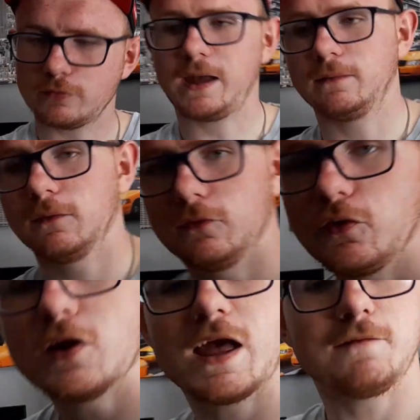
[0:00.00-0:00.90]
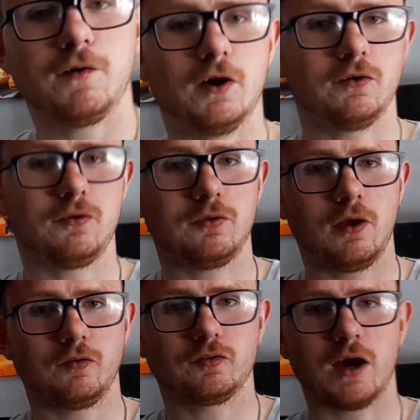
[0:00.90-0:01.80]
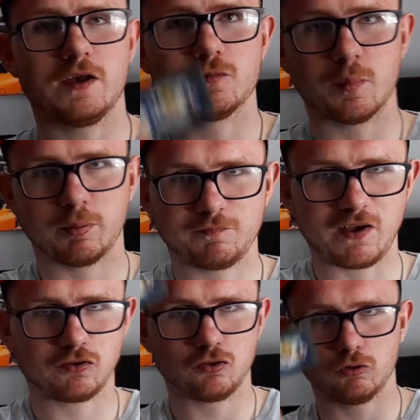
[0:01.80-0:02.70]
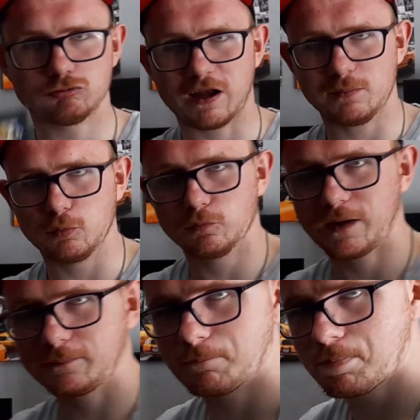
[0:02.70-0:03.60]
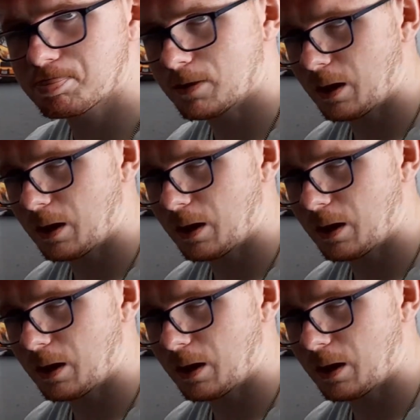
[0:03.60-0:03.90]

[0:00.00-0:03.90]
Okay. You heard it first, guys, from a professional Dragon Ball fan.